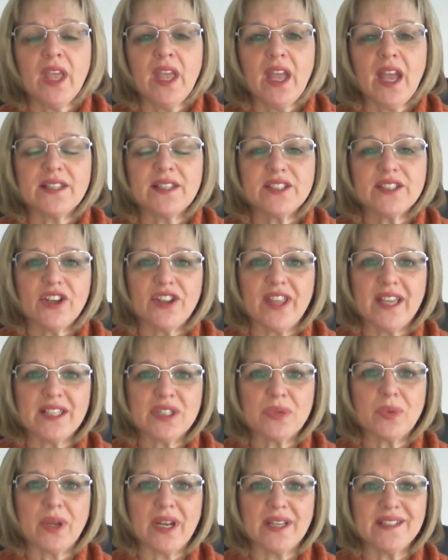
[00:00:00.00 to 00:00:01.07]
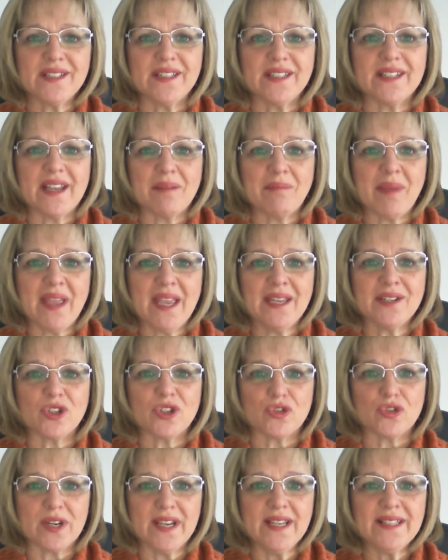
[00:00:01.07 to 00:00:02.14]
And so that's what I did. I made a
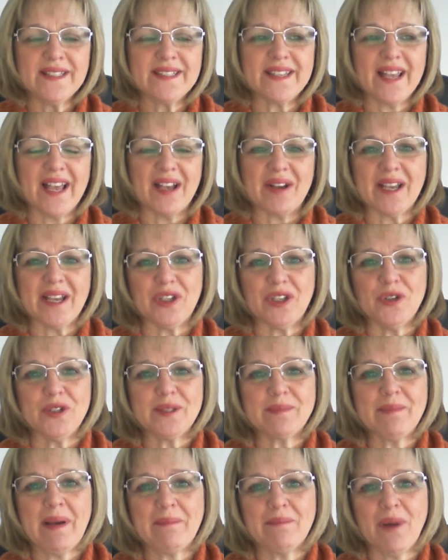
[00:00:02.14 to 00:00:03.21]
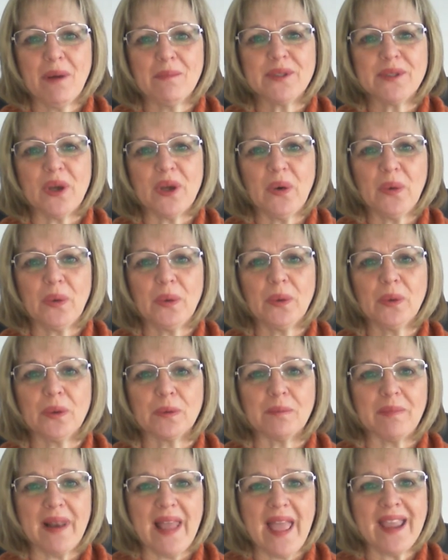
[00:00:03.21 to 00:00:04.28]
dress. I, I used my mom's
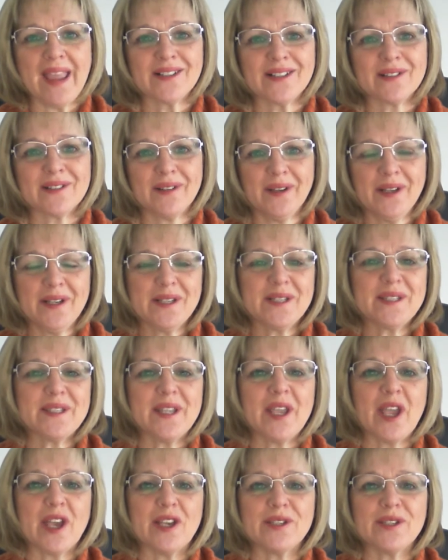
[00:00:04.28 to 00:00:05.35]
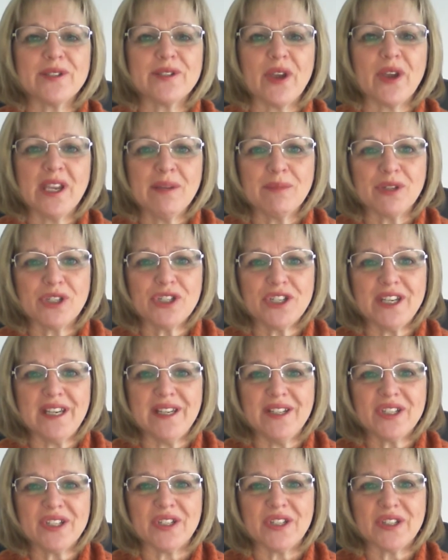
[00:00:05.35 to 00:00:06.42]
old black Singer sewing
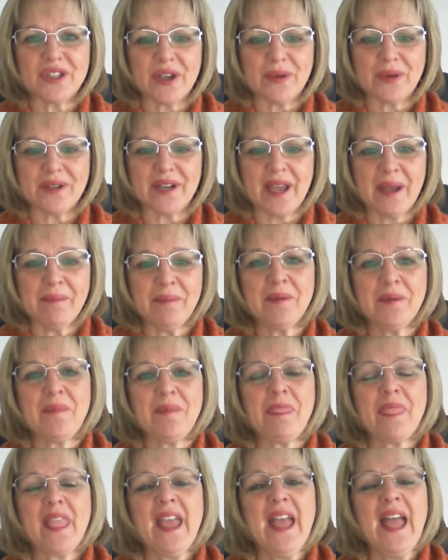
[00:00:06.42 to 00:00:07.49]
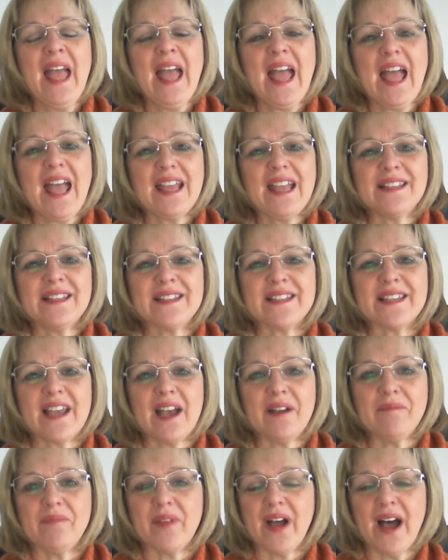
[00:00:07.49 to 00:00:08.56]
machine to sew it up. And
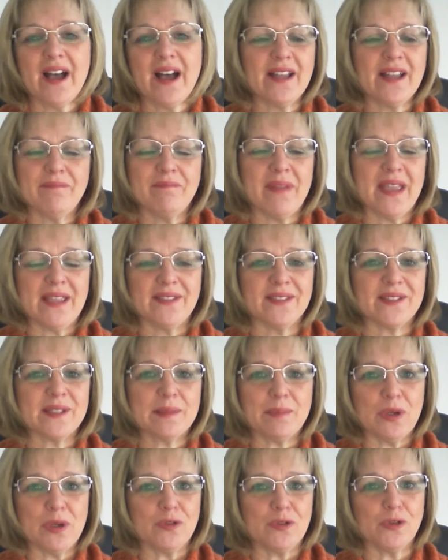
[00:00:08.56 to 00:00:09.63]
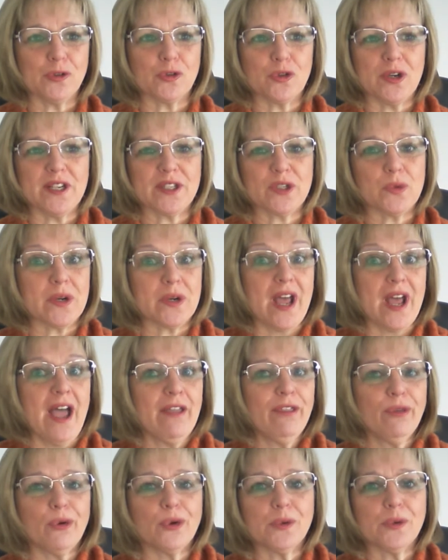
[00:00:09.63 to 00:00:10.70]
um, I made this beautiful dress, or what I
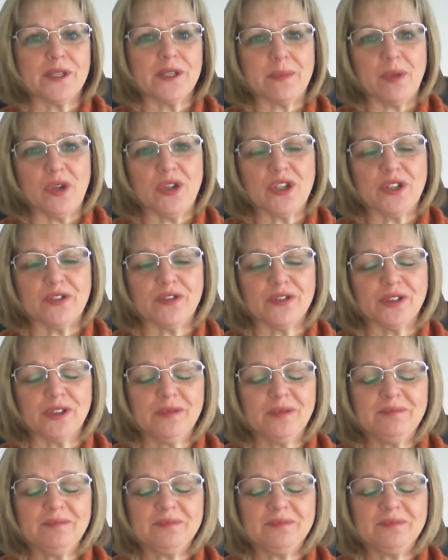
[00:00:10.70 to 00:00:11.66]
thought was beautiful.